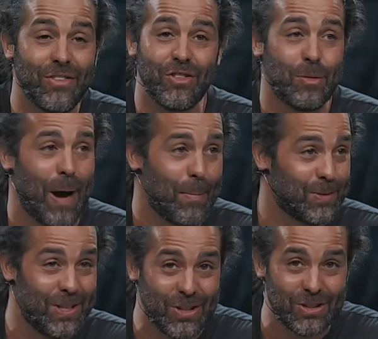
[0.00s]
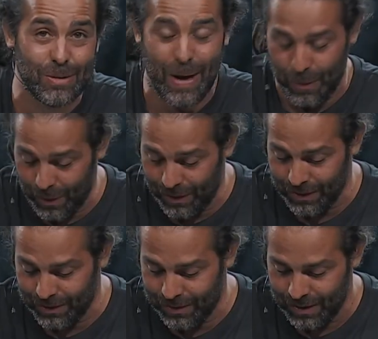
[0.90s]
does the Bible teach us about
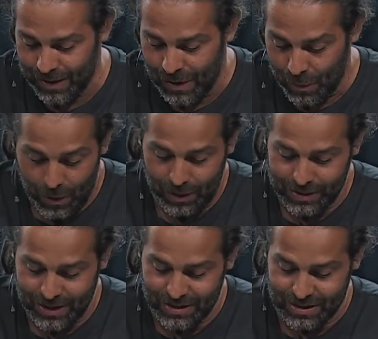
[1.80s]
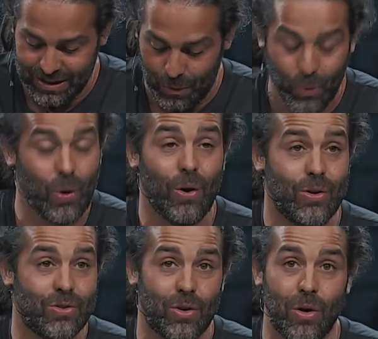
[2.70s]
words? Well, it teaches us that
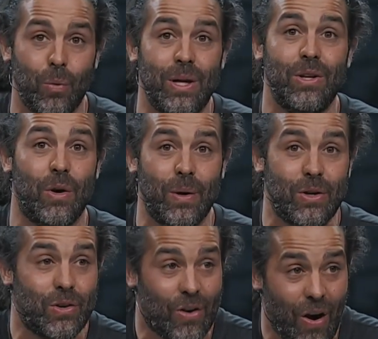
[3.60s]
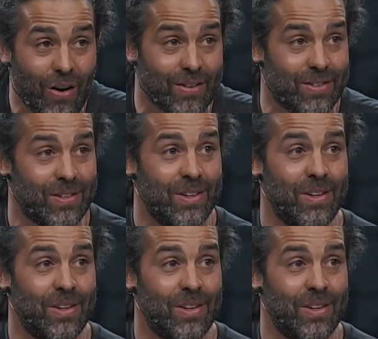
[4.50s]
words are a window into your heart.